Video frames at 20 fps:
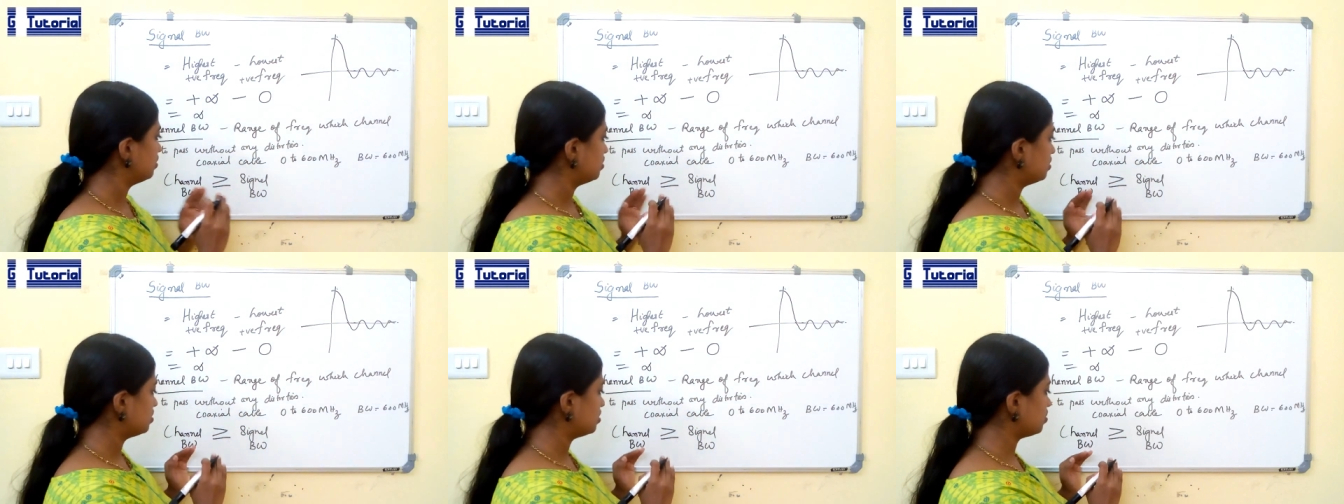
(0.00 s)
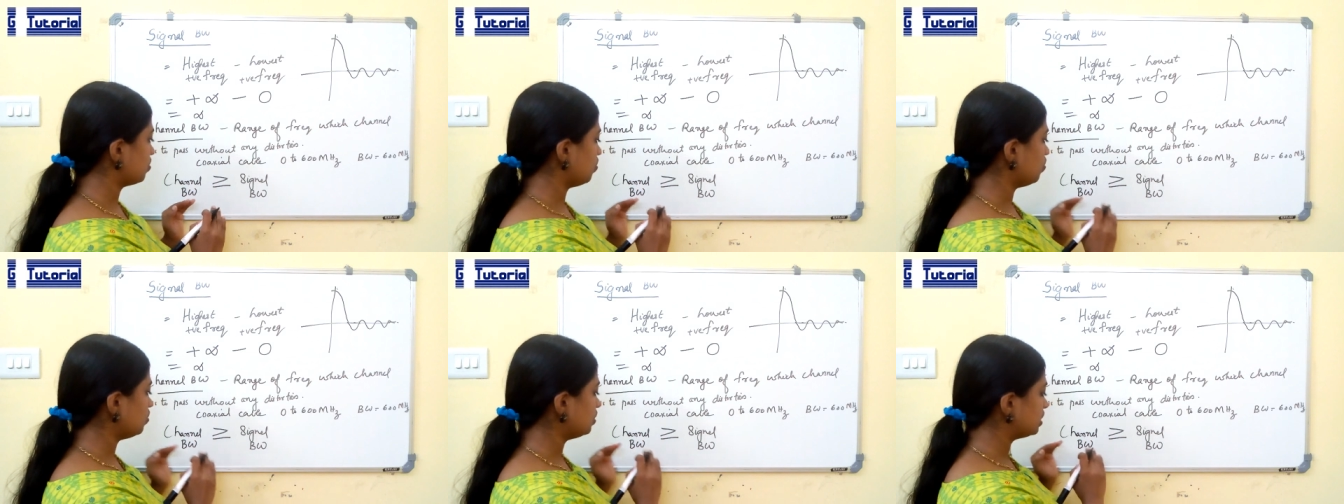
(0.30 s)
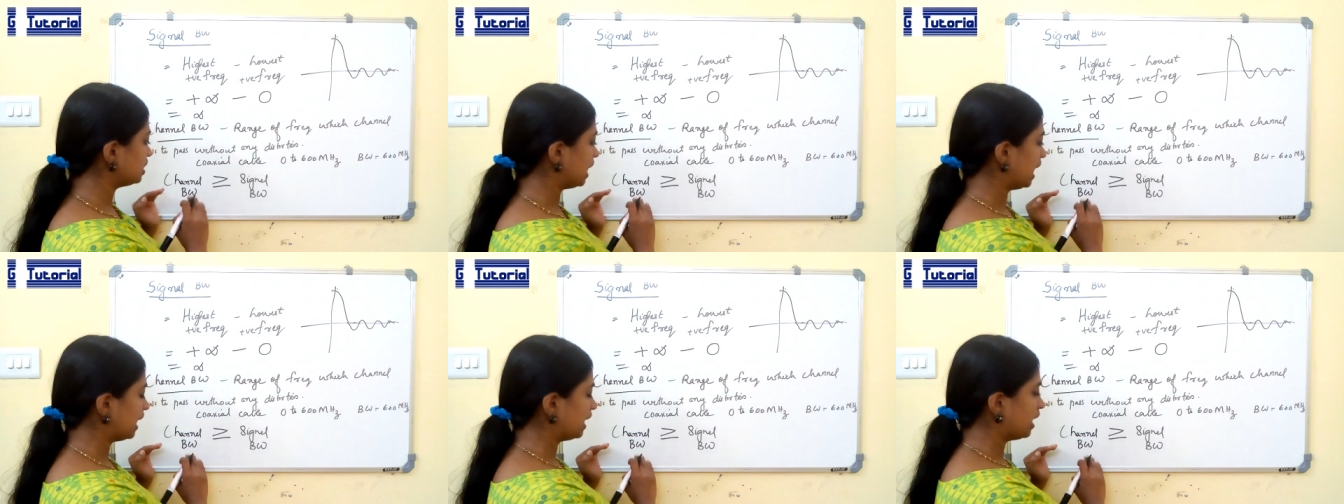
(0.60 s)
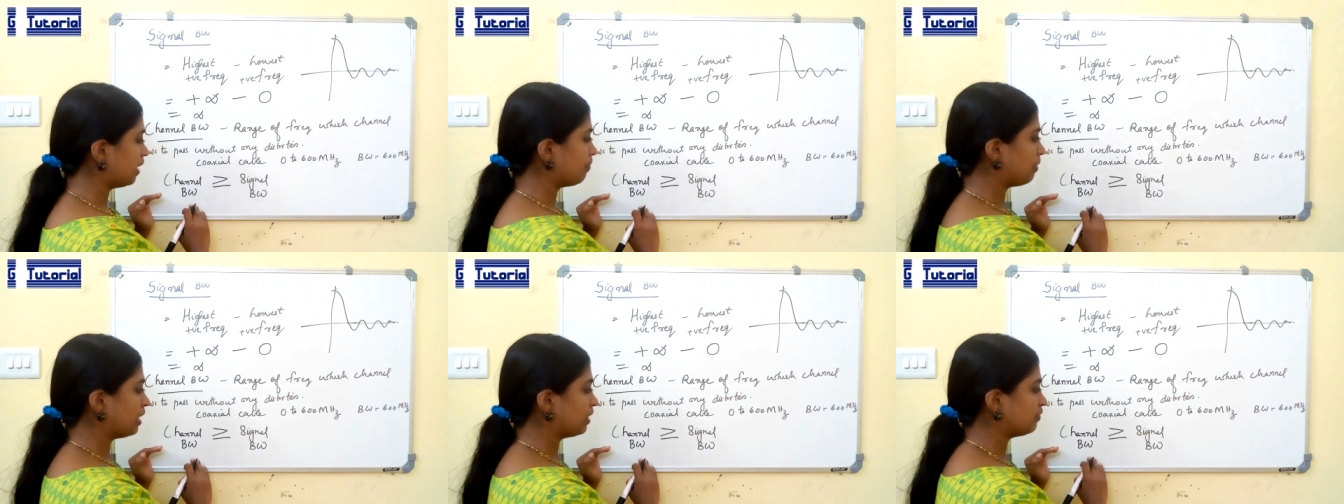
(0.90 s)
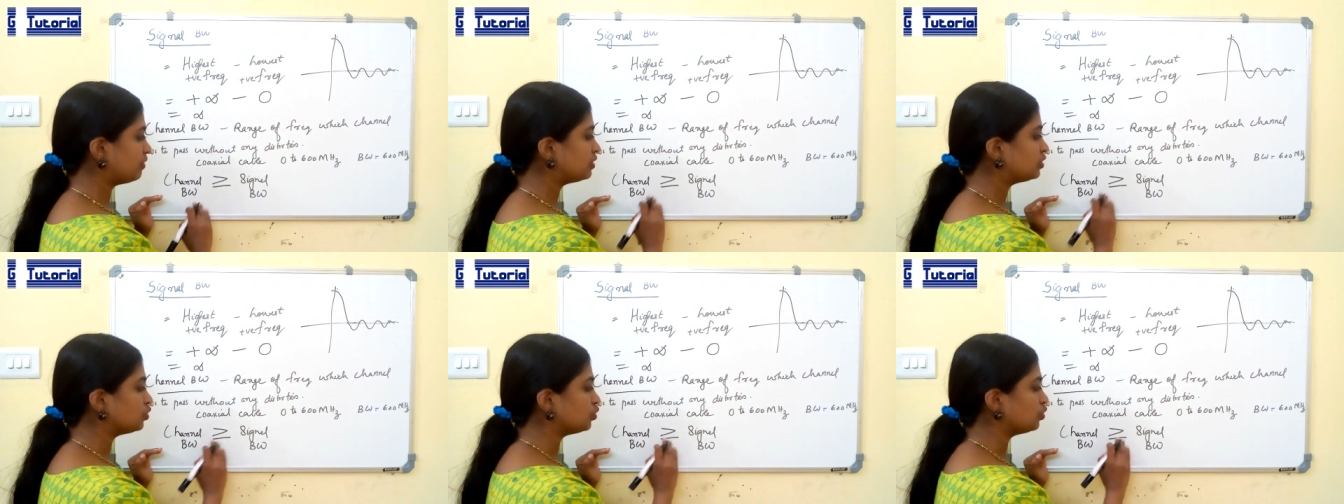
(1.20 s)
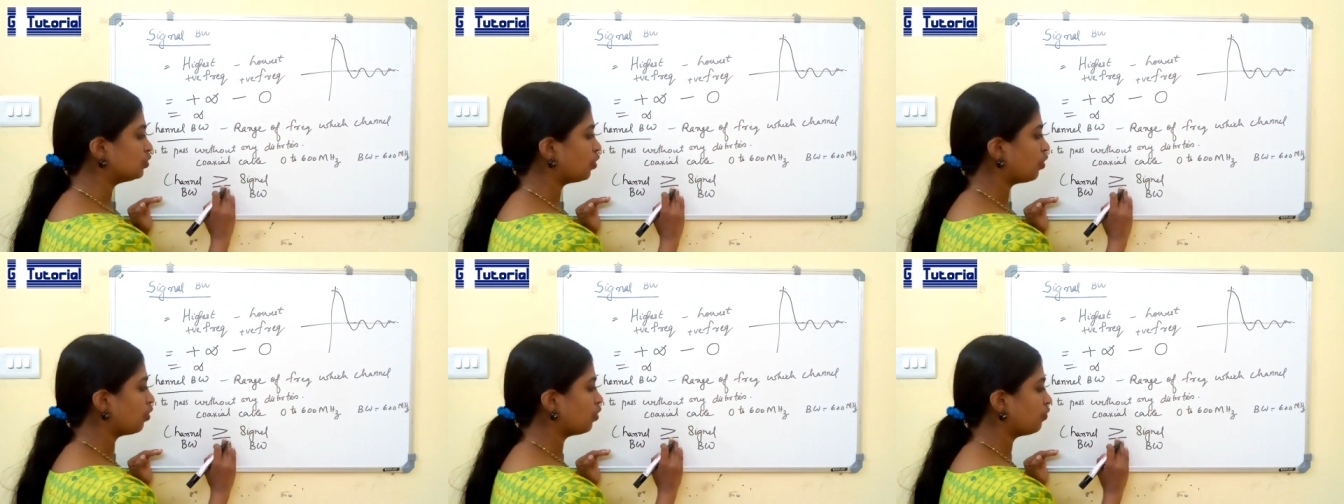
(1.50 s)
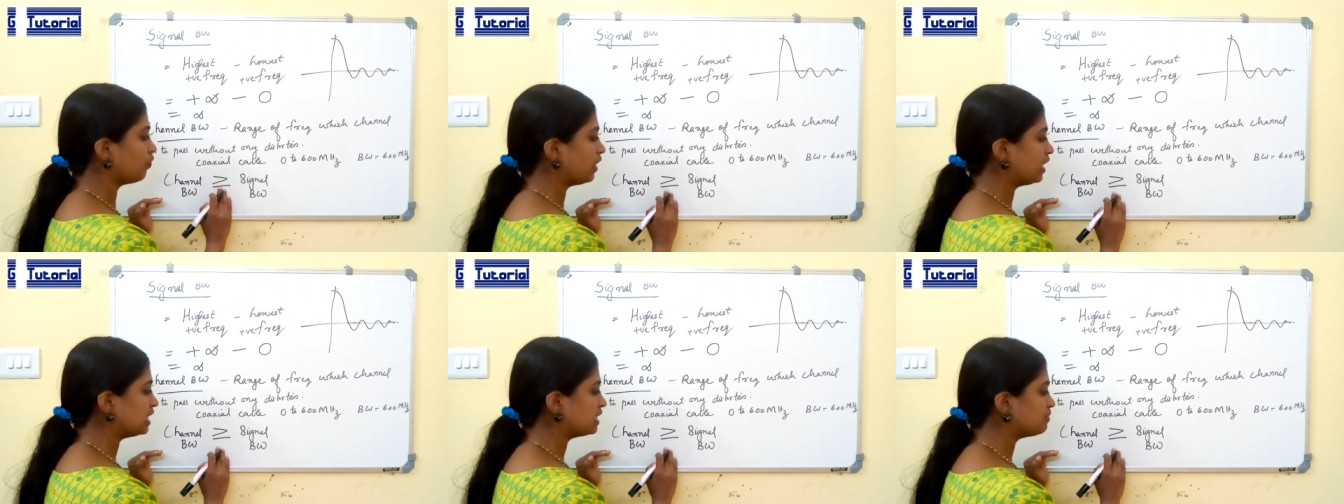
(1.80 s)
So, channel bandwidth should
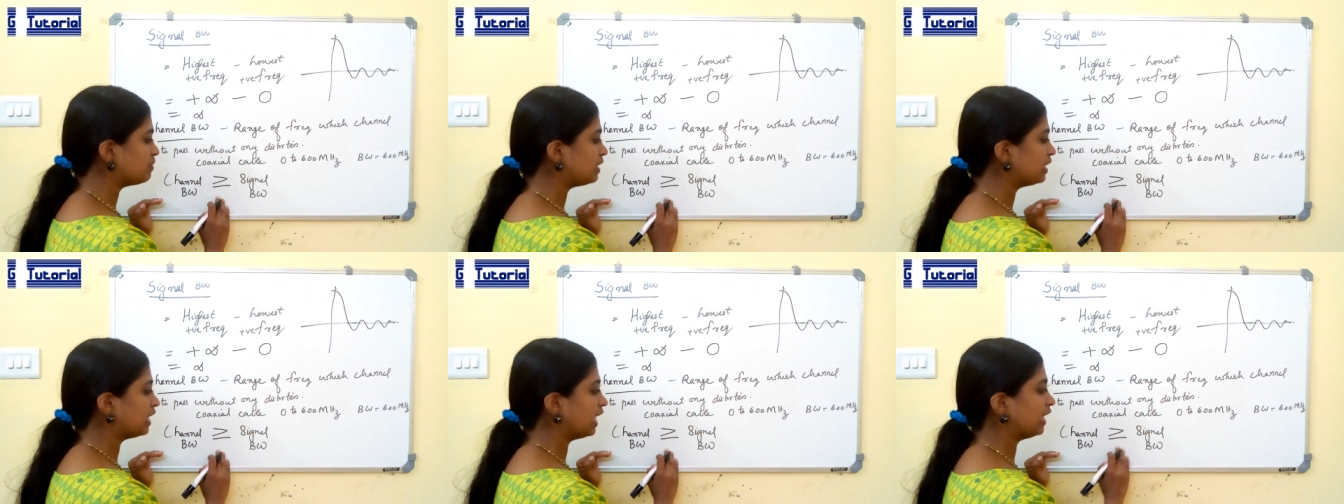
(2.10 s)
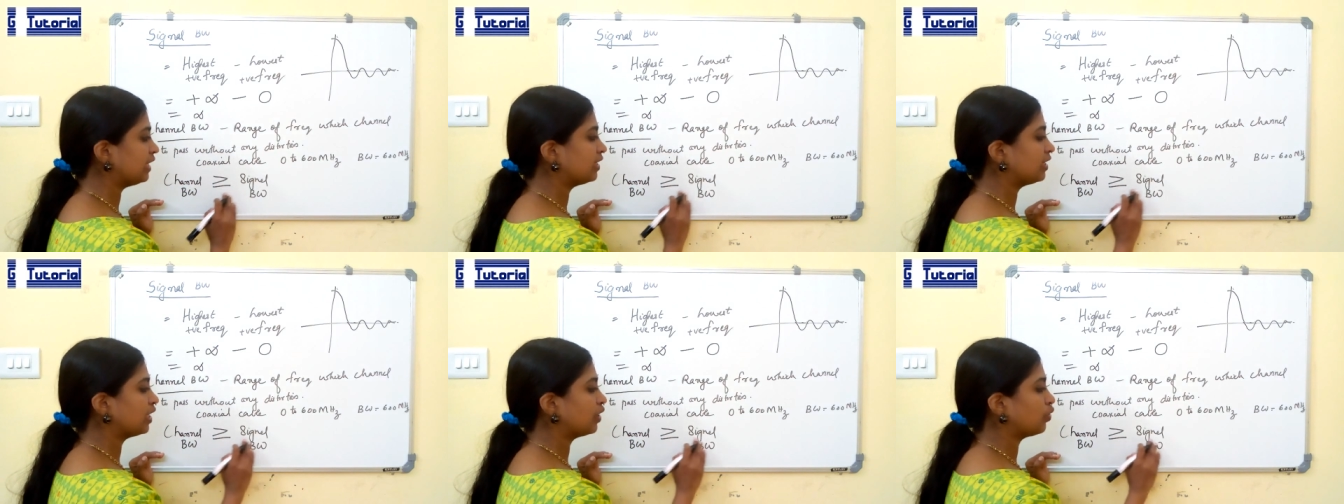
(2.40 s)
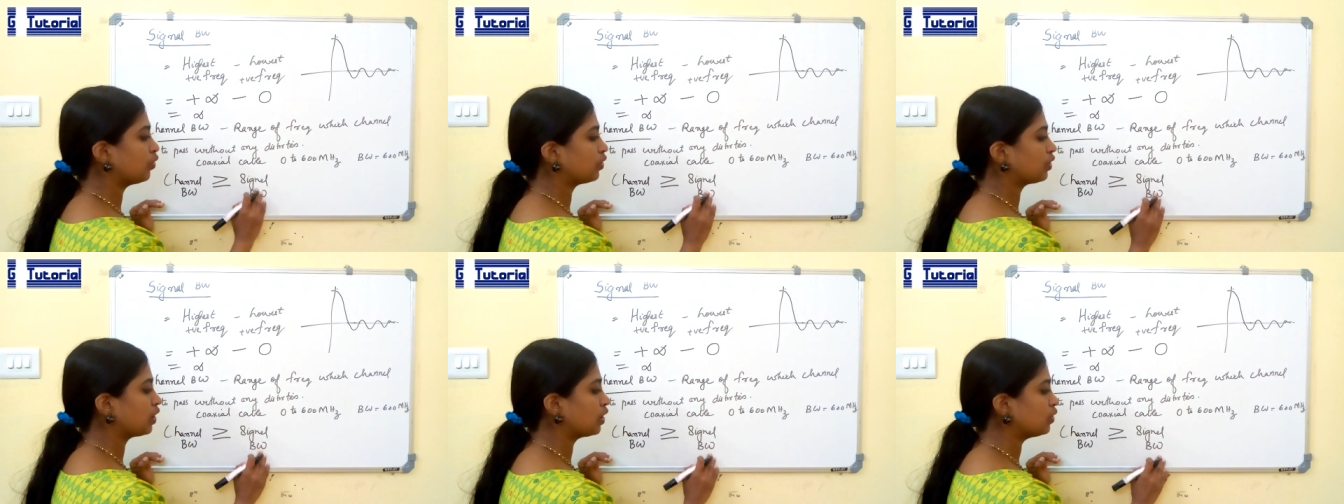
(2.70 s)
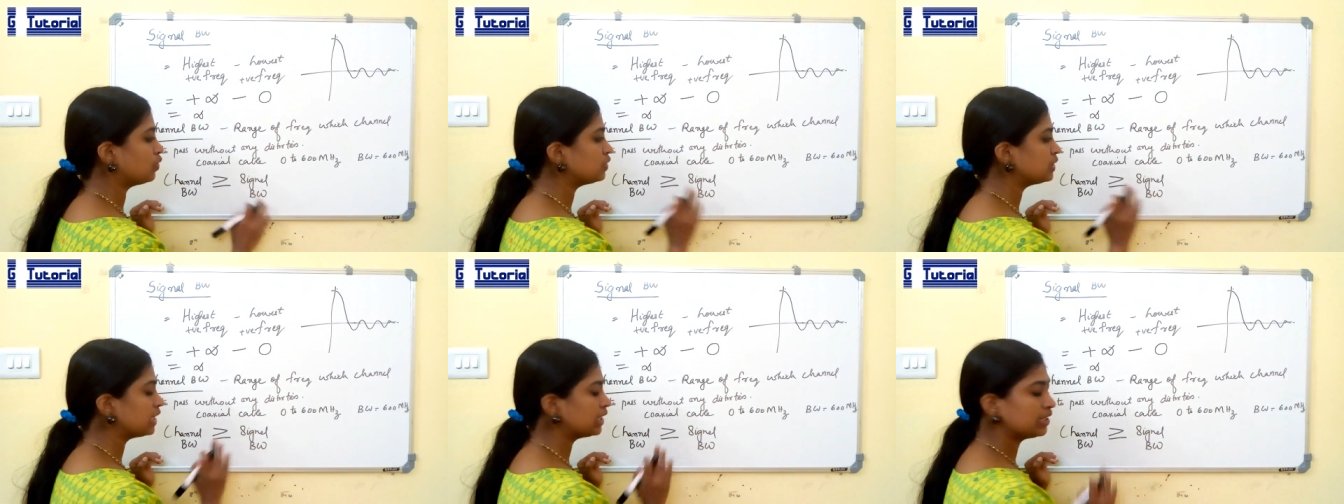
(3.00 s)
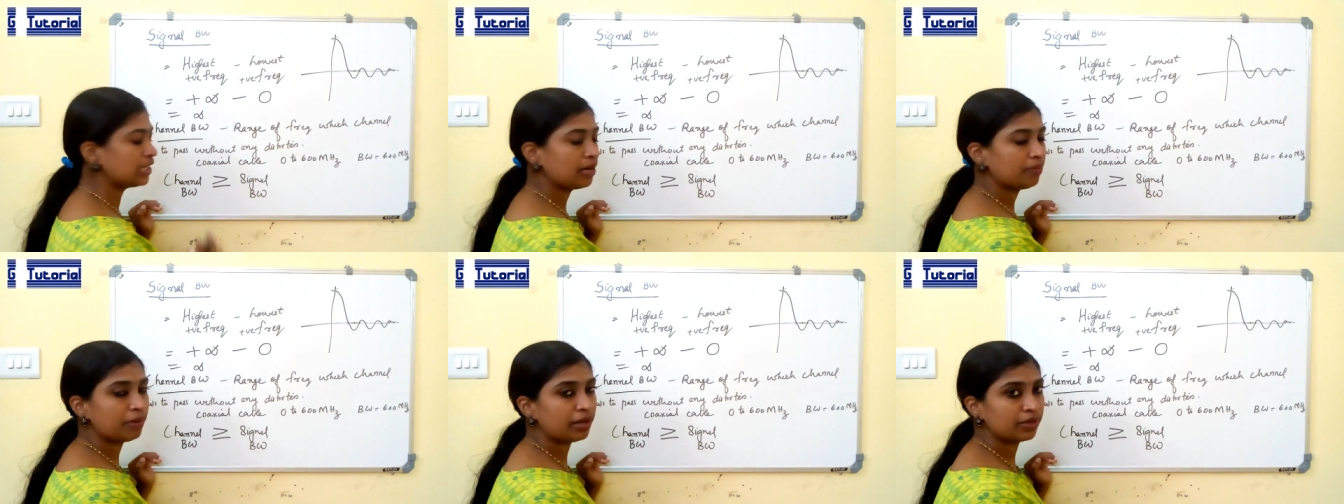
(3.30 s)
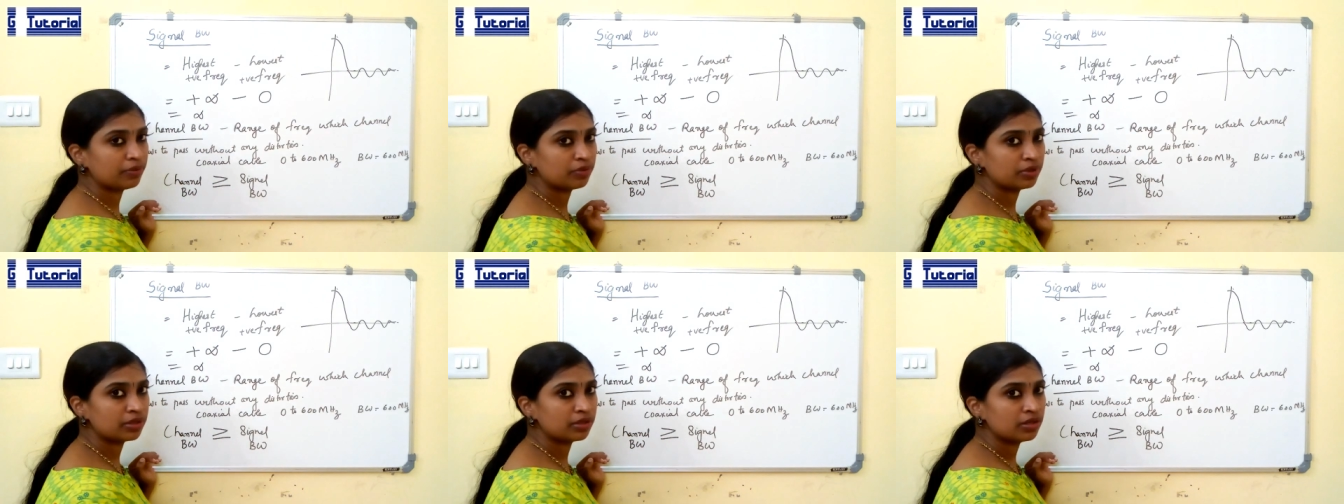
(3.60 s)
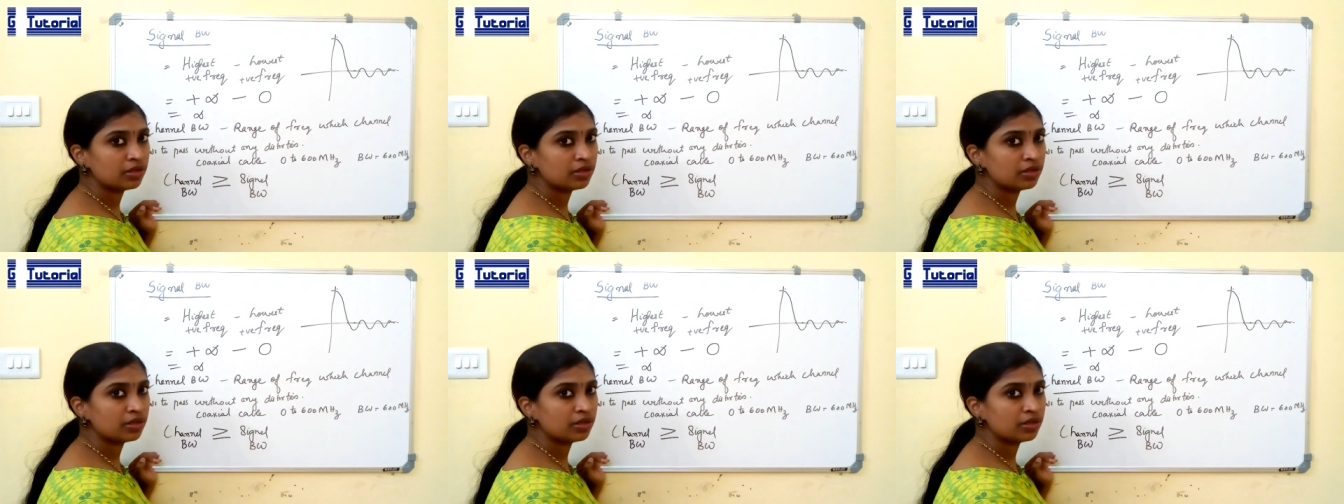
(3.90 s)
always be greater than or equal to signal bandwidth.